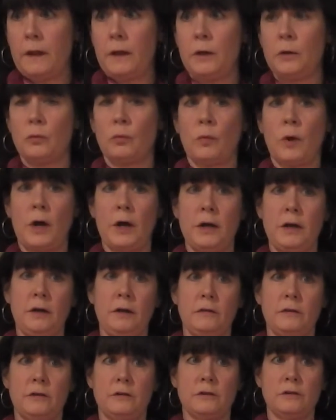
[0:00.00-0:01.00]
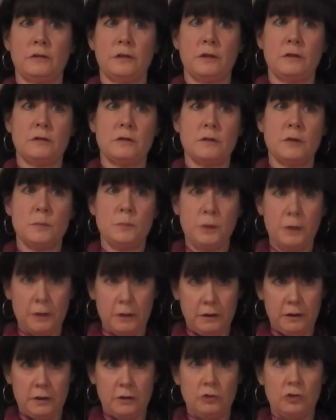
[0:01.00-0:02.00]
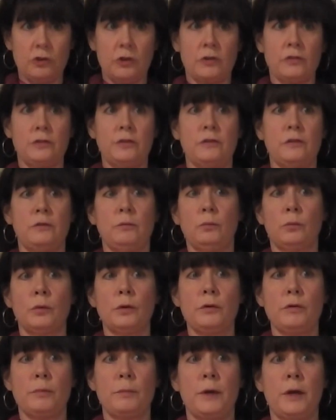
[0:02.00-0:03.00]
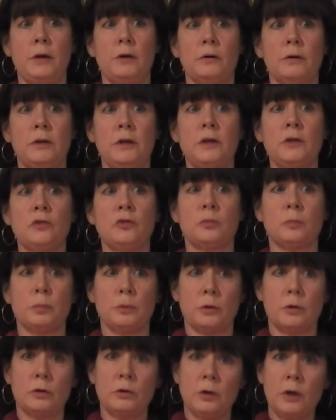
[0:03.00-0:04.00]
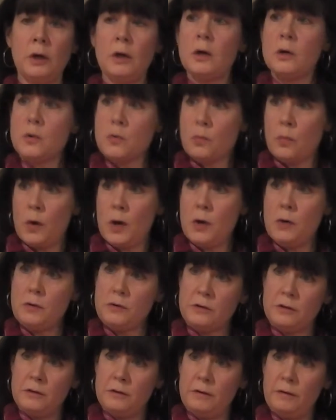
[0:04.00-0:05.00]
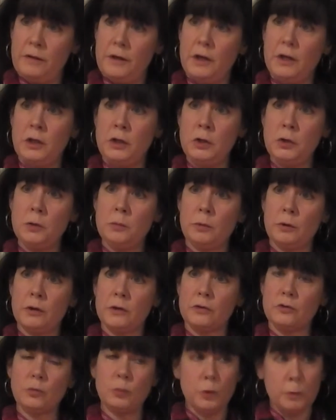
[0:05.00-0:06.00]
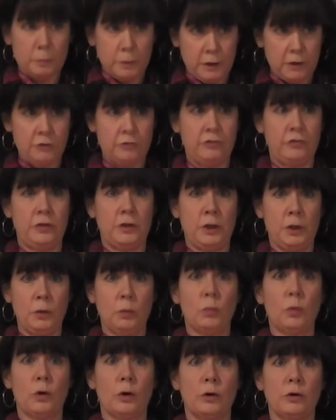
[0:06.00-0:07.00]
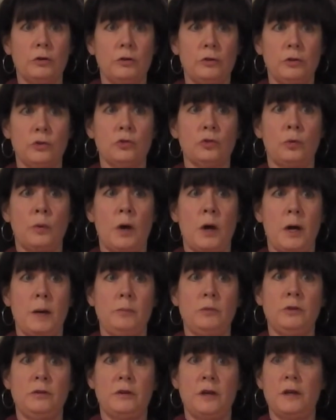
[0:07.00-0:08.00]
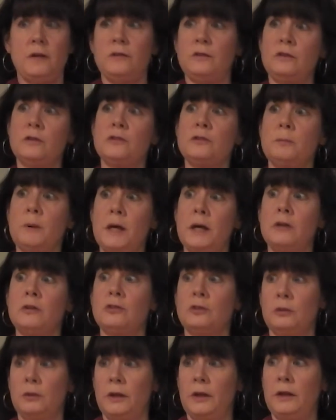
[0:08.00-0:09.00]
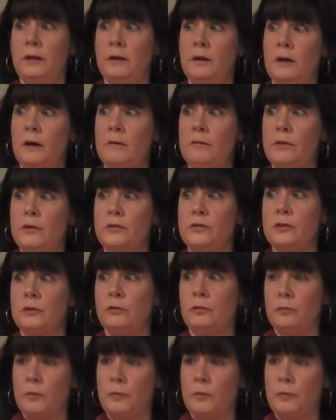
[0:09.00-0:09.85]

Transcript: In writing the dissenting opinion, Justice Ruth Bader Ginsburg wrote that hubris would be a fitting word to describe today's dismantling of the